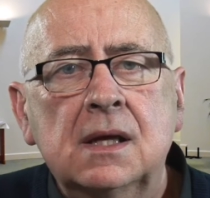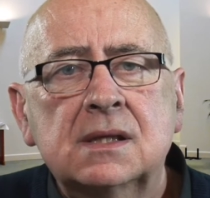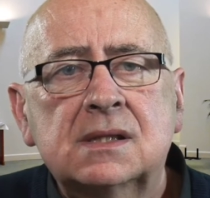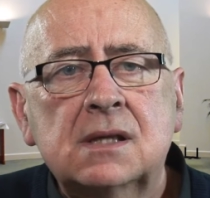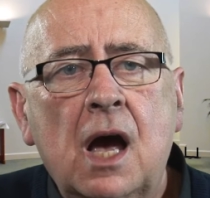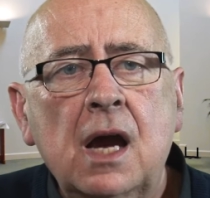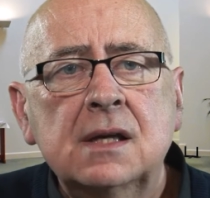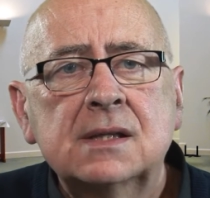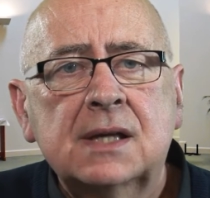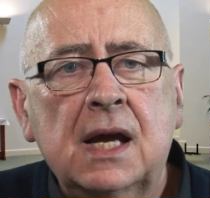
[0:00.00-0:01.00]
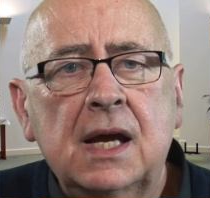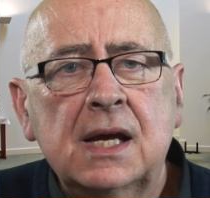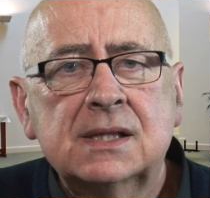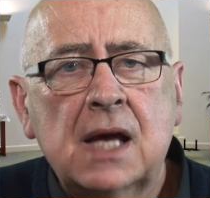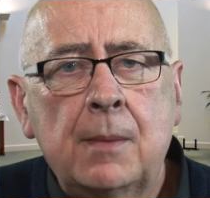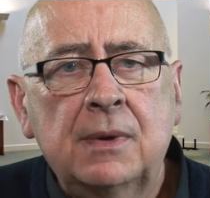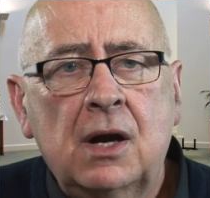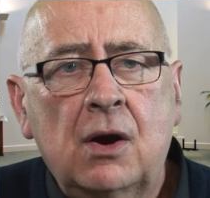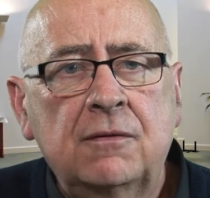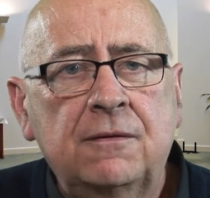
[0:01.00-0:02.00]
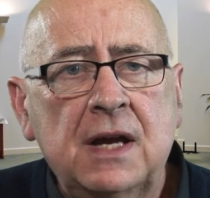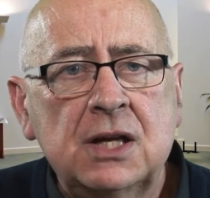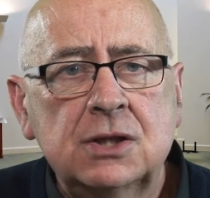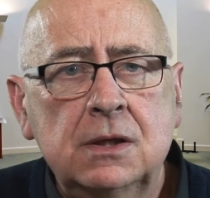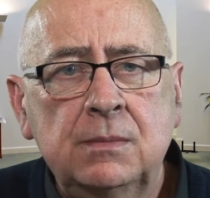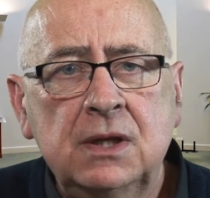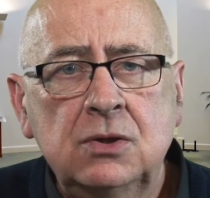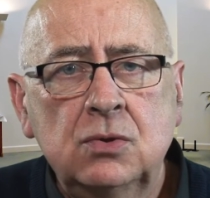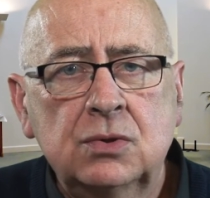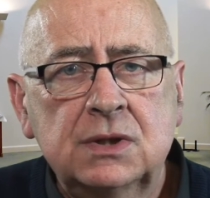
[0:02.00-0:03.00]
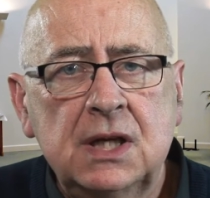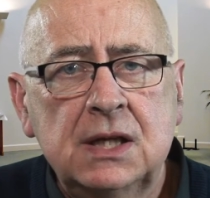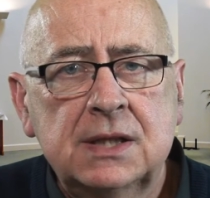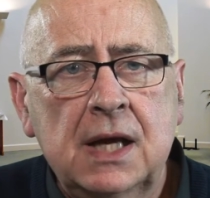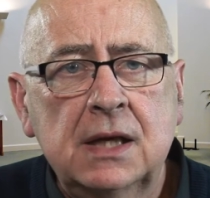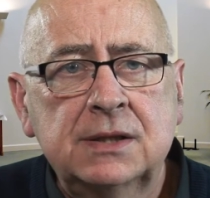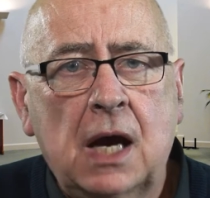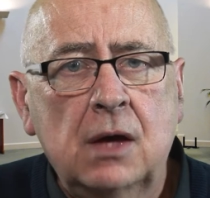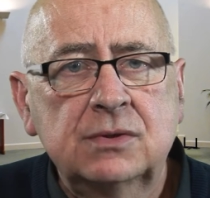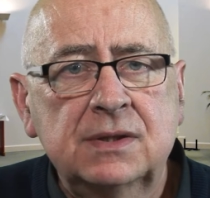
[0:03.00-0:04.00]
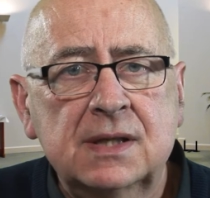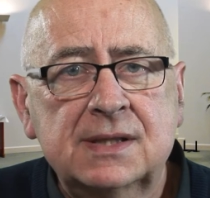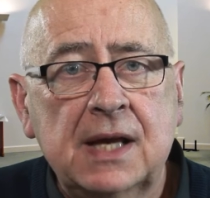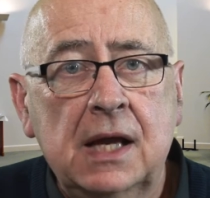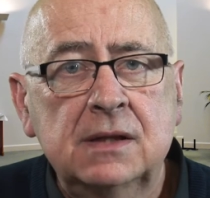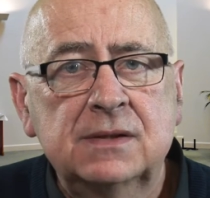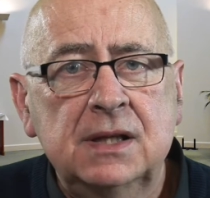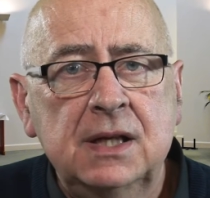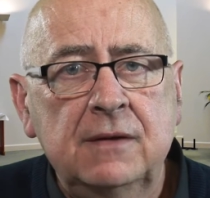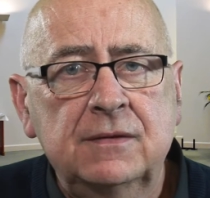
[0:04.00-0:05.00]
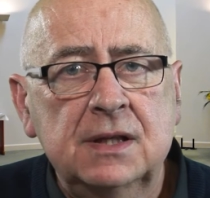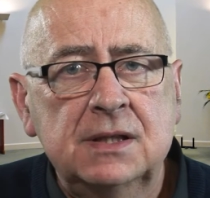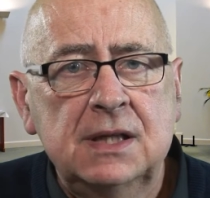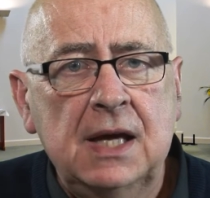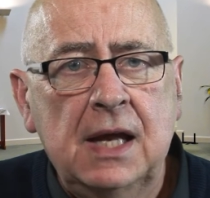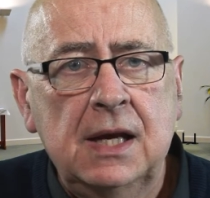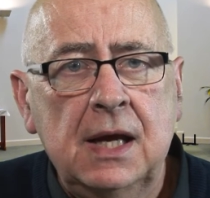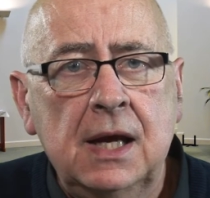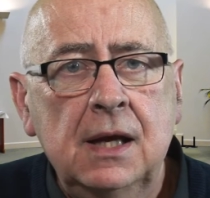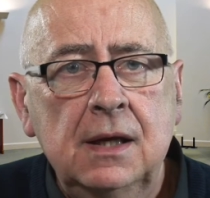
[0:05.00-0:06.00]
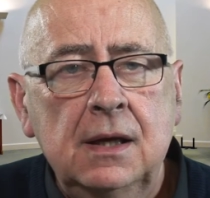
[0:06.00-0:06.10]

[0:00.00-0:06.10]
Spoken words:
Science can examine our flesh in minute detail, down to the cells and even the DNA.